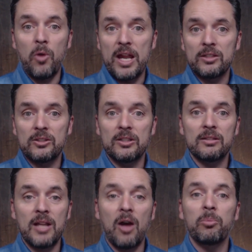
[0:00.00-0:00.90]
waste
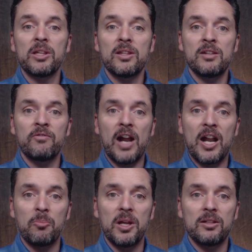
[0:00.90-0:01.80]
and helping the
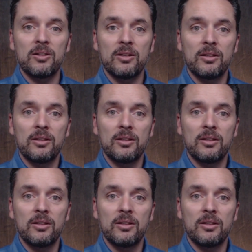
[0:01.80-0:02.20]
environment.